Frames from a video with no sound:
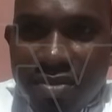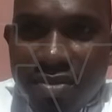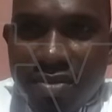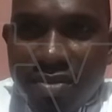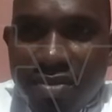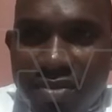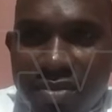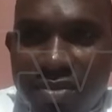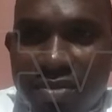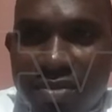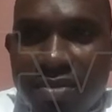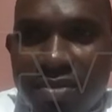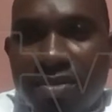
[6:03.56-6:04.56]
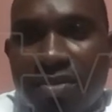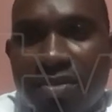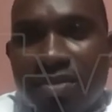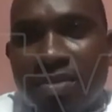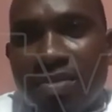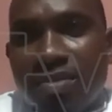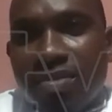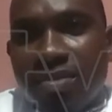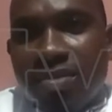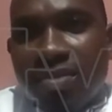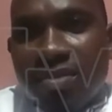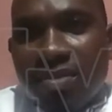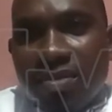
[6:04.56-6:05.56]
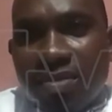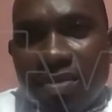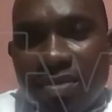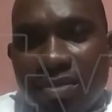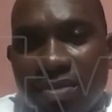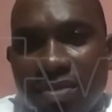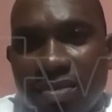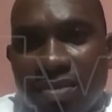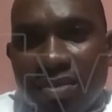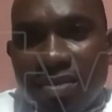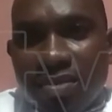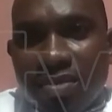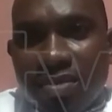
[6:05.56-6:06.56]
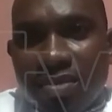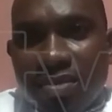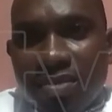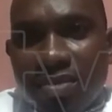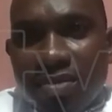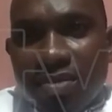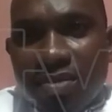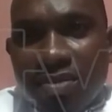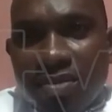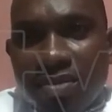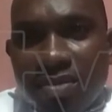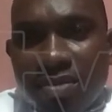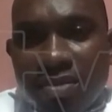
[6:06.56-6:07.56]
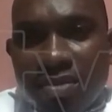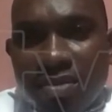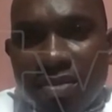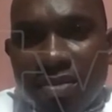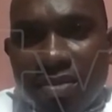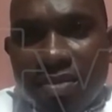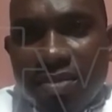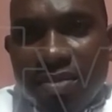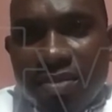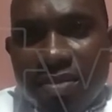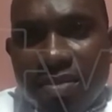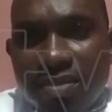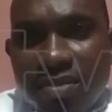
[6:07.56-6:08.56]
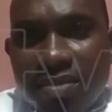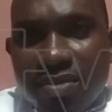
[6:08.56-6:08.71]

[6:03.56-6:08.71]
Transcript: (not speaking)